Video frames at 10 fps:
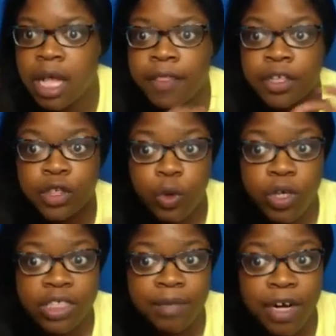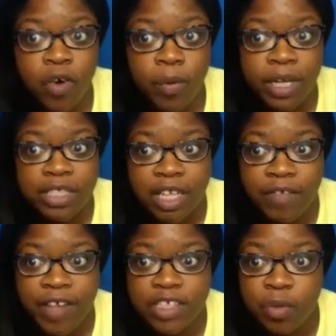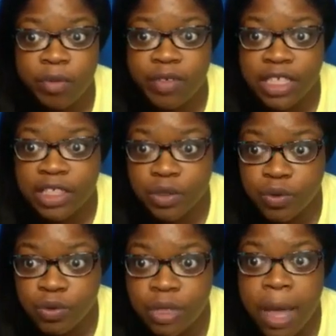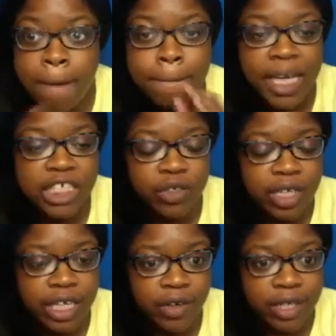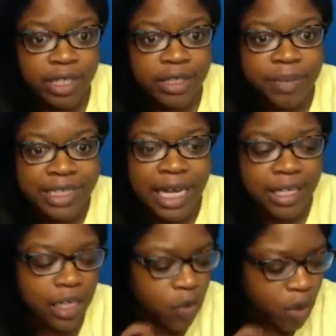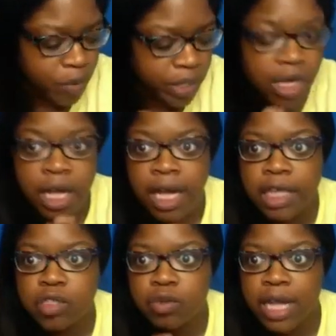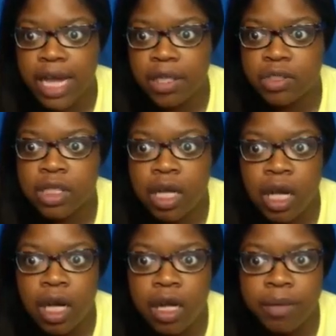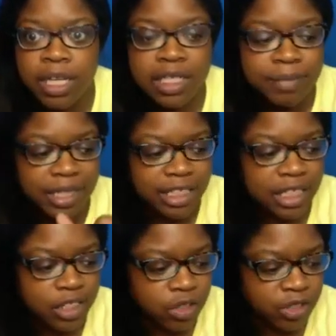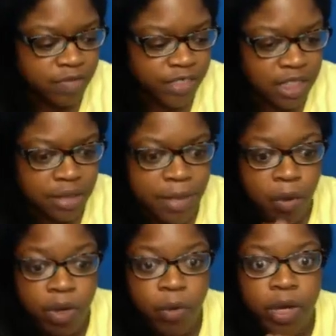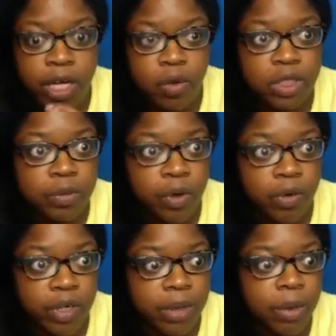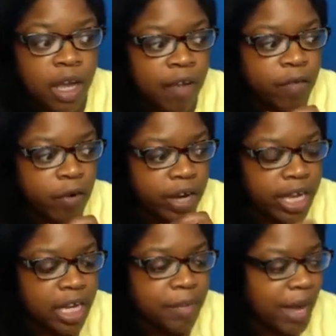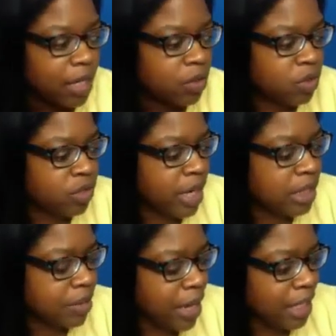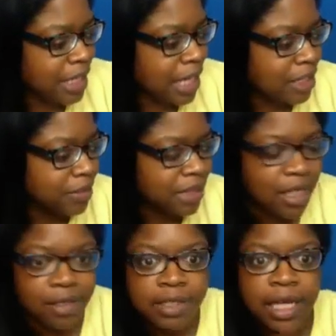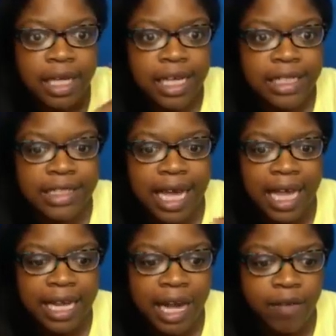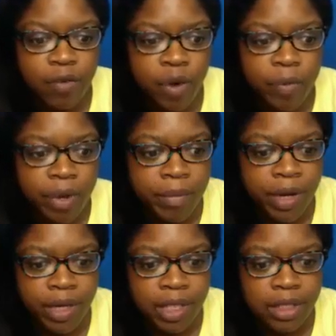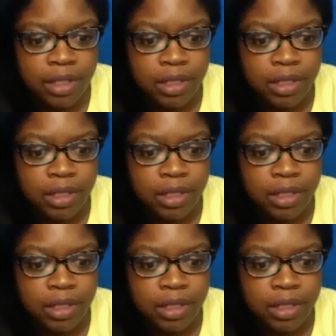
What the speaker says: The doors of my Corporate Hustle Effect open really soon. Be sure to get on the list, bit.ly Corporate Hustle Lounge. It is my signature event, my one-on-one coaching program for anybody who's trying to monetize themselves inside and out of corporate America,